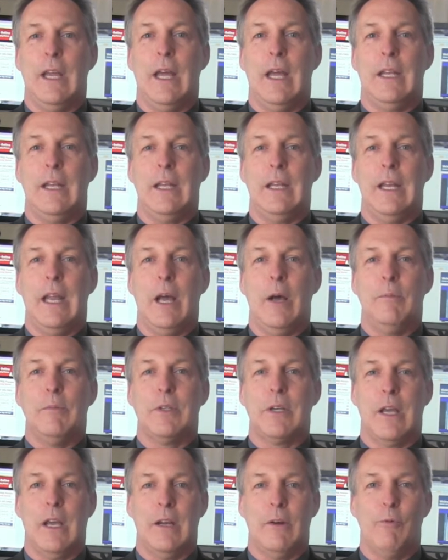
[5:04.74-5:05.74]
and it
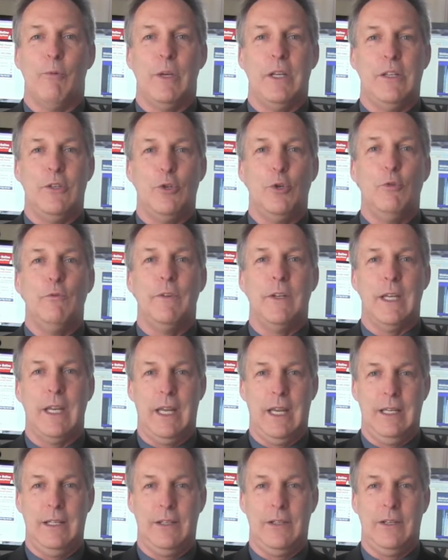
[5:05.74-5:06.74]
helps kind of
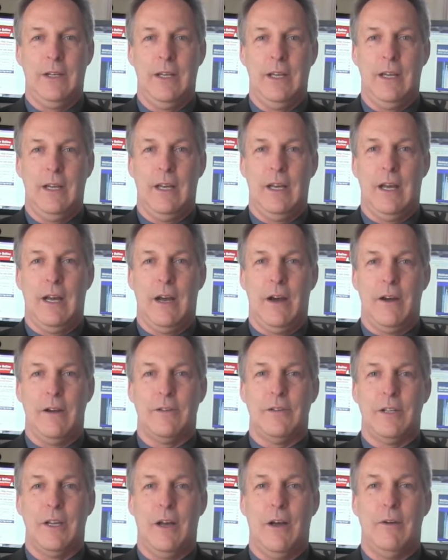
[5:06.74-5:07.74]
rejuvenate
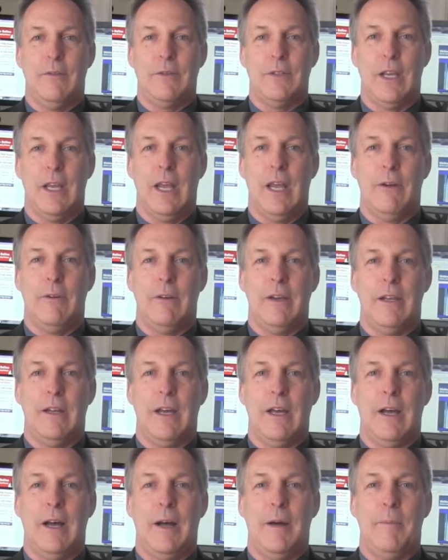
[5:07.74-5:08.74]
ourselves, and
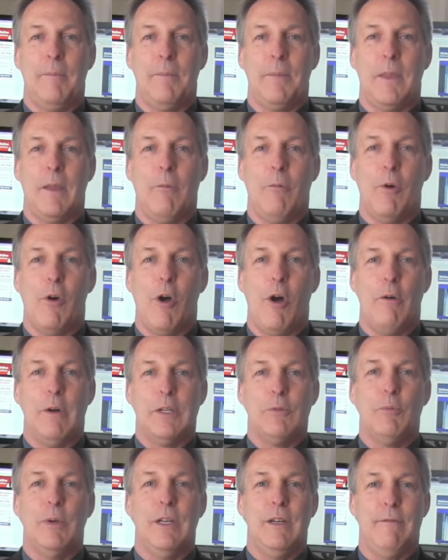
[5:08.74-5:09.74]
we're
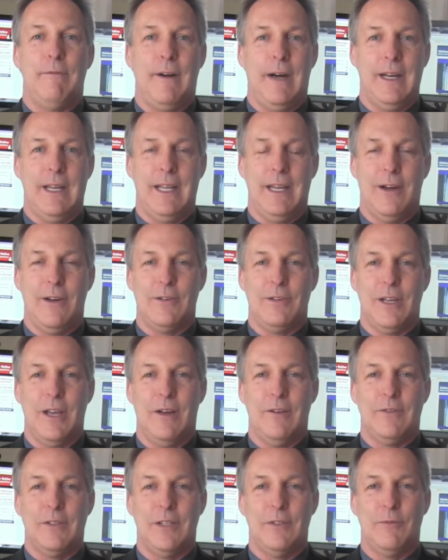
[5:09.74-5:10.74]
always redefining
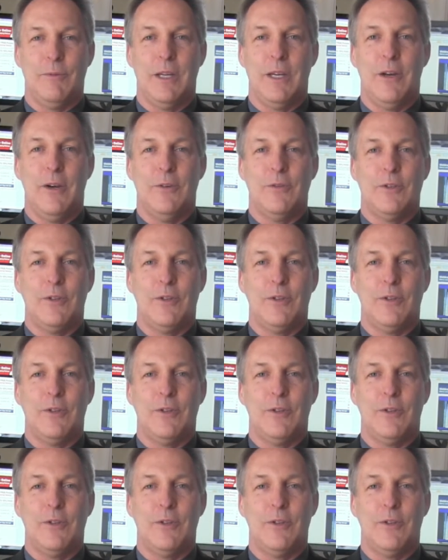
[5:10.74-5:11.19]
ourselves as we go.